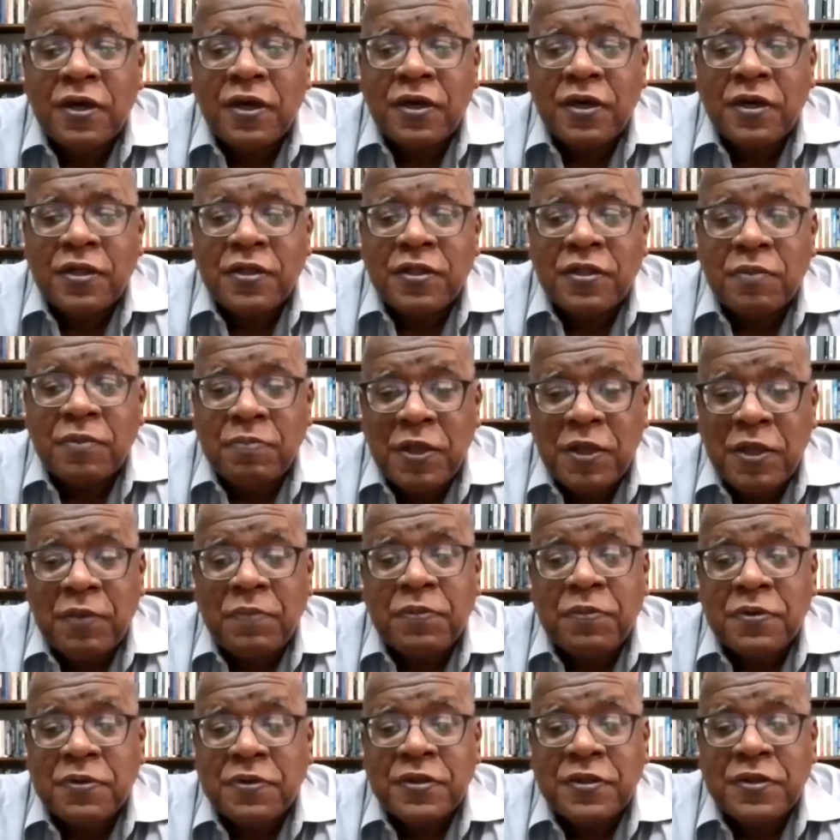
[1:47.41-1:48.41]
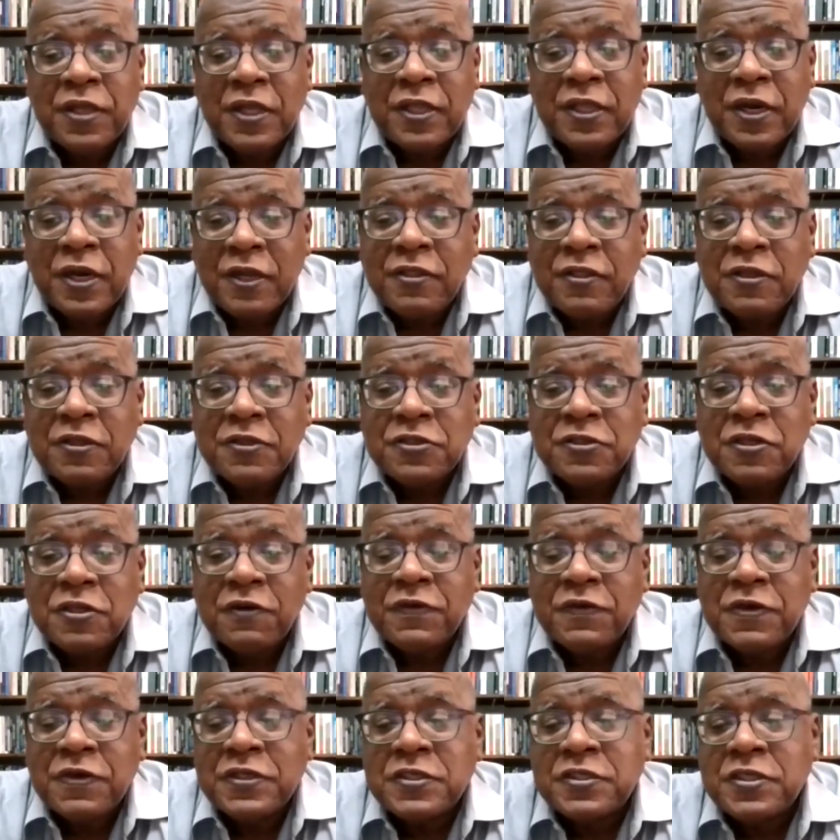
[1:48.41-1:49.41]
uh, the people that run
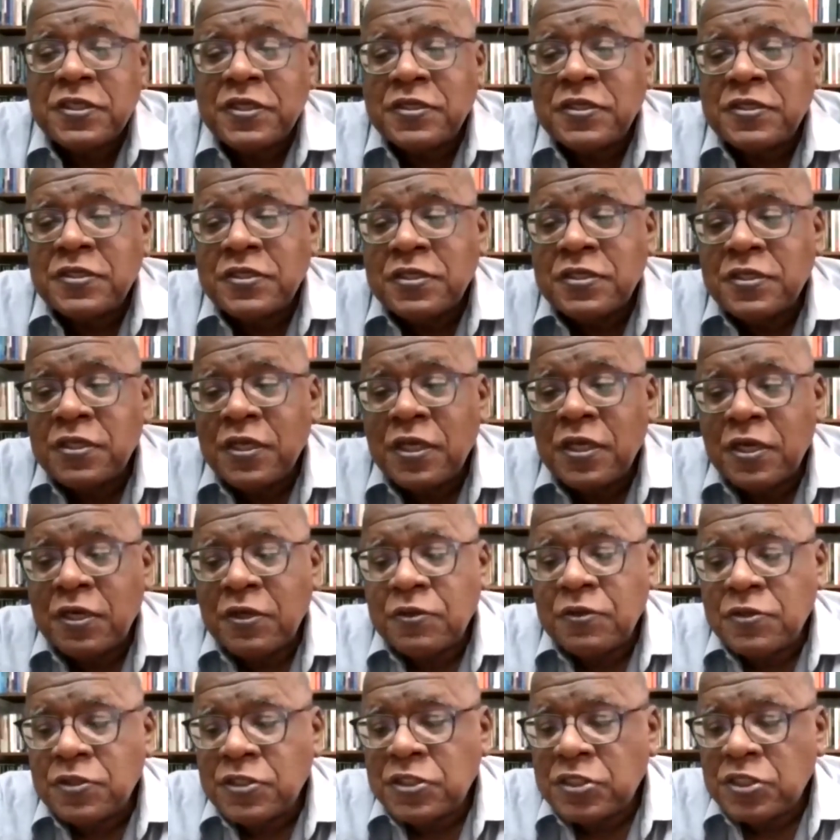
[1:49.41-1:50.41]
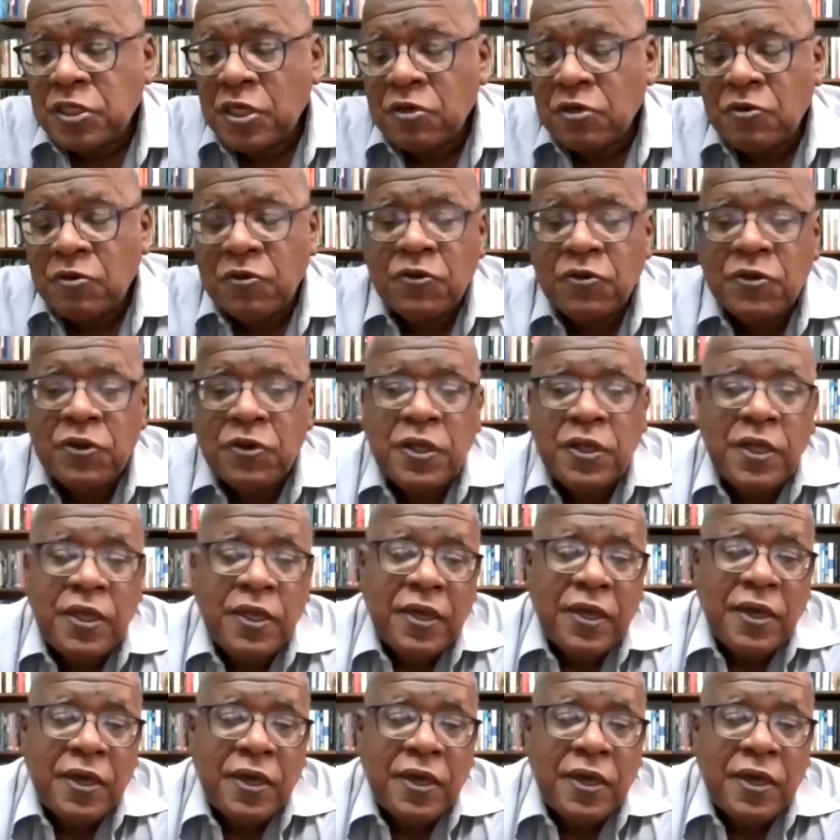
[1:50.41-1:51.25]
these universities. You know, so